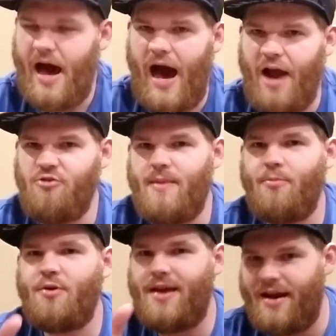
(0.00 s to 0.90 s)
I
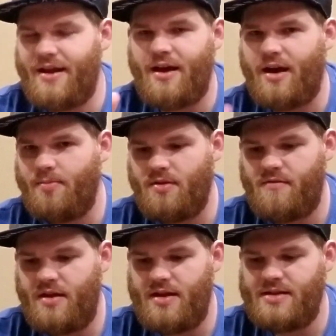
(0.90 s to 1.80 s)
remember getting a couple
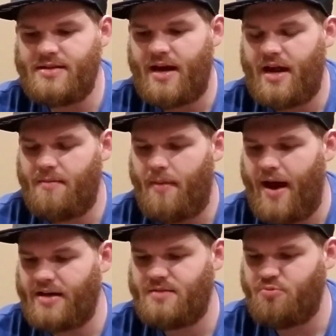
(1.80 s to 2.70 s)
of these at
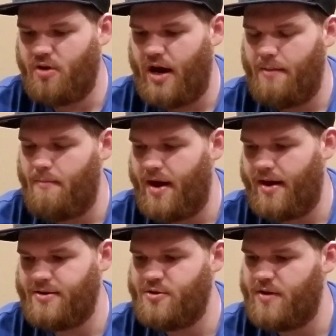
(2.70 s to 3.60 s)
PAX Prime
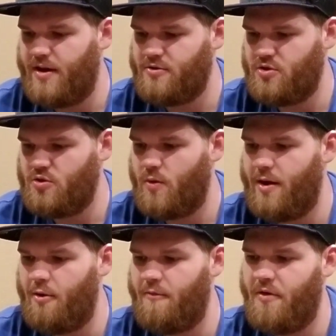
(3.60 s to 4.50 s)
back in
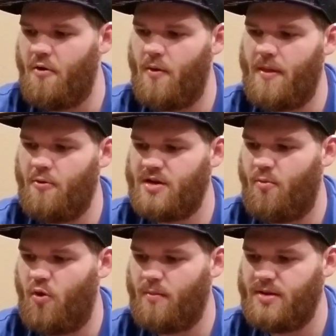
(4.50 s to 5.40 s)
2012 when they were
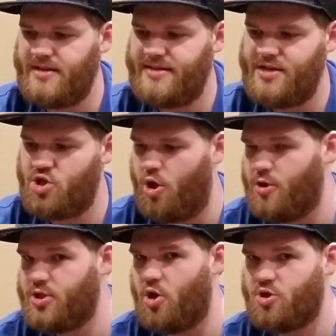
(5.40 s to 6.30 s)
demoing PlayStation
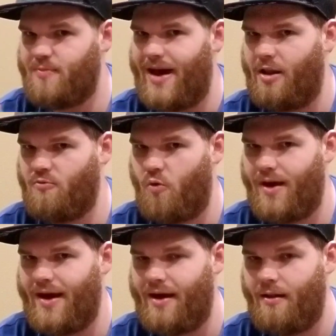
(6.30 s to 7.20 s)
All-Stars Battle
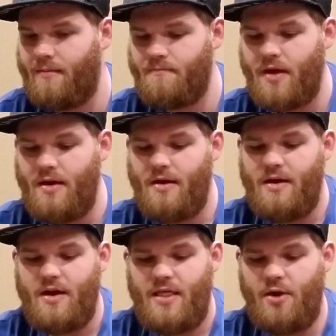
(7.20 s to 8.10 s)
Royale.
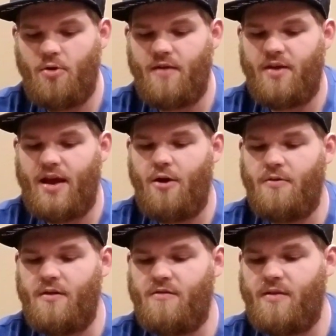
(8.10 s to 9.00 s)
They were giving out
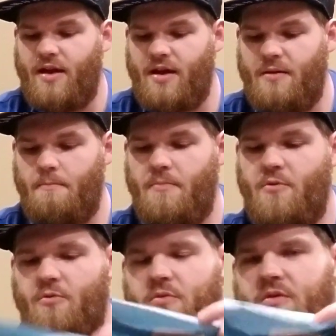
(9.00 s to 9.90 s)
these, like,
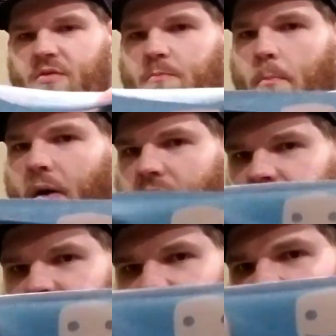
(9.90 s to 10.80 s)
these
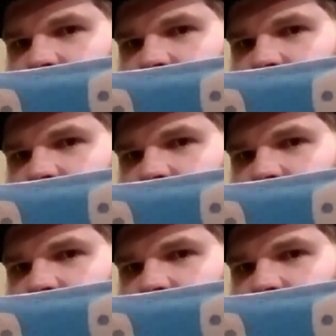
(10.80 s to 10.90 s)
buffs